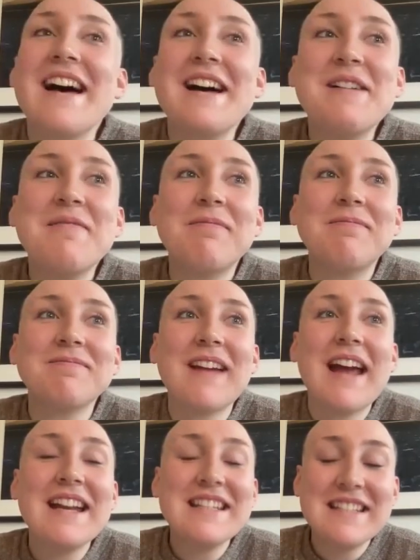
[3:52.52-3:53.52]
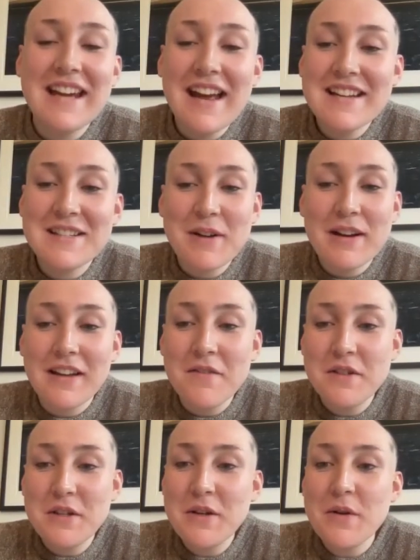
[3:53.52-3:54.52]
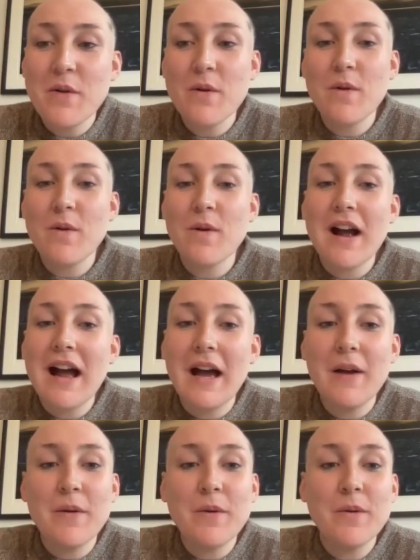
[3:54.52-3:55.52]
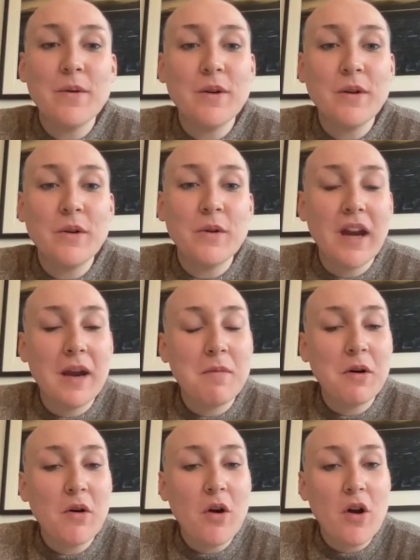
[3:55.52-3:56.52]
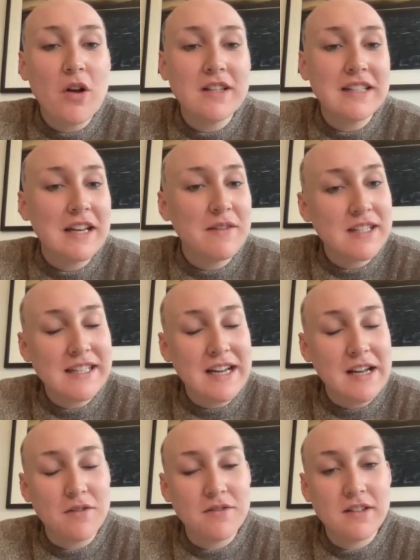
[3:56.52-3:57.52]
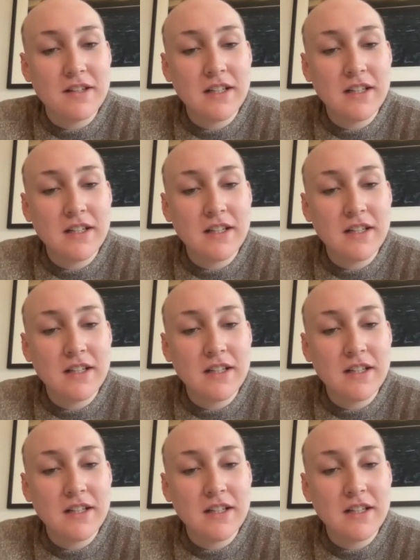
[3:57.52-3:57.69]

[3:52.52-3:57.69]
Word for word: Um, and yeah, so I'd love to know how you came across life itself.